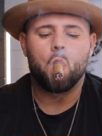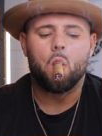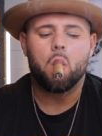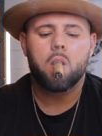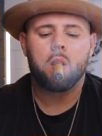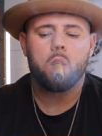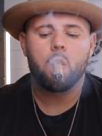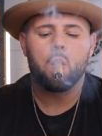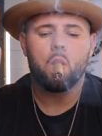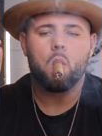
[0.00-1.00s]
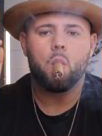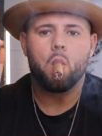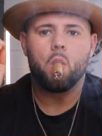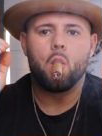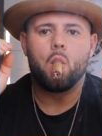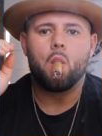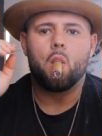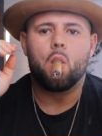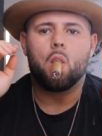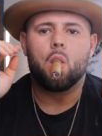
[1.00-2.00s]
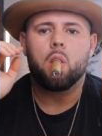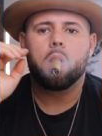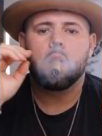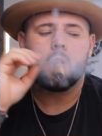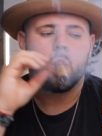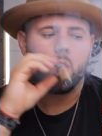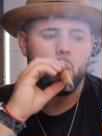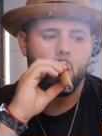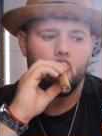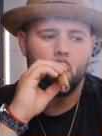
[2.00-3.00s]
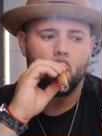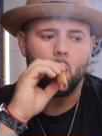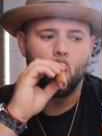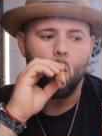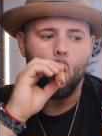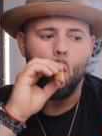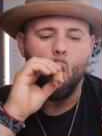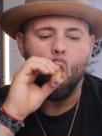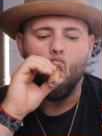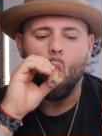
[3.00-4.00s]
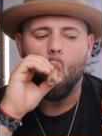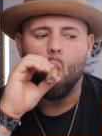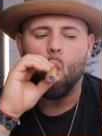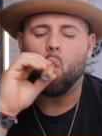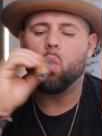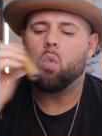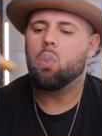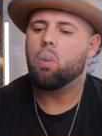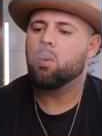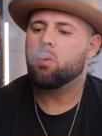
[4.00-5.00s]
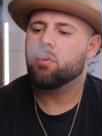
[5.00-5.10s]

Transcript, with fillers: And you will start seeing the smoke, then you'll be able to take your puff and your cigar is lit.